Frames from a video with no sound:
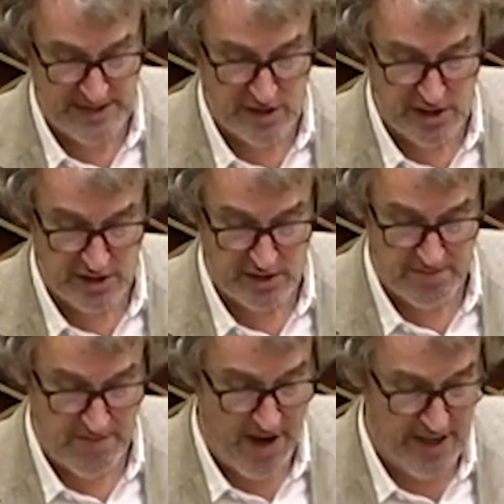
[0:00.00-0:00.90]
incidents
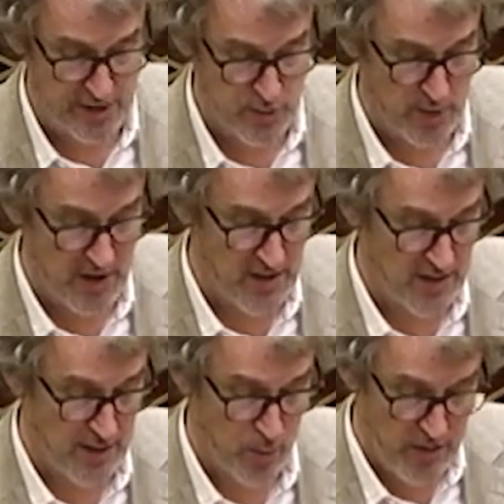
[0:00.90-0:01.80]
of violence with
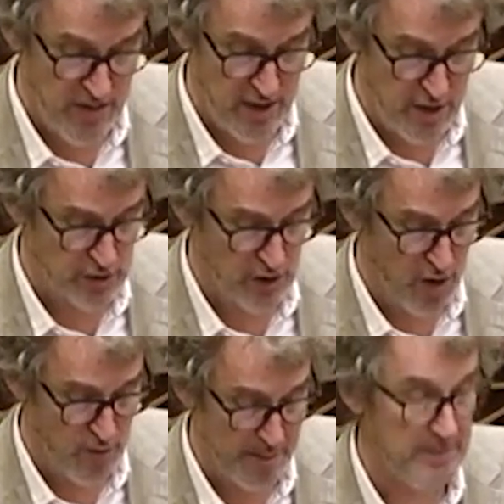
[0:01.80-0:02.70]
the use
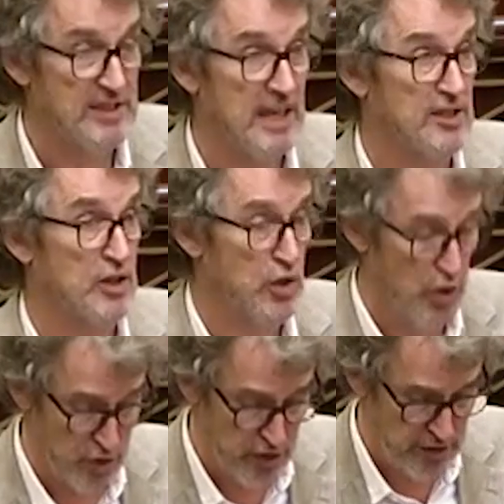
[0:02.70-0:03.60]
of weapons has
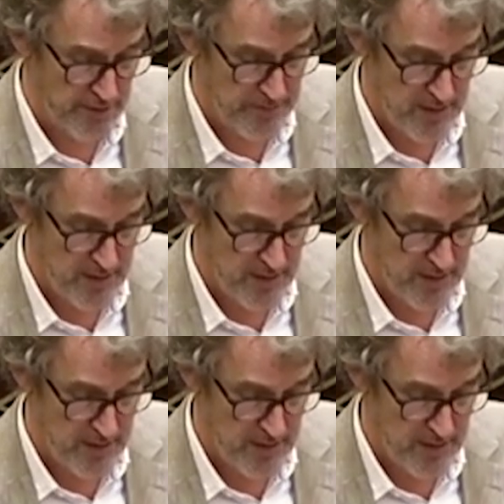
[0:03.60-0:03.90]
occurred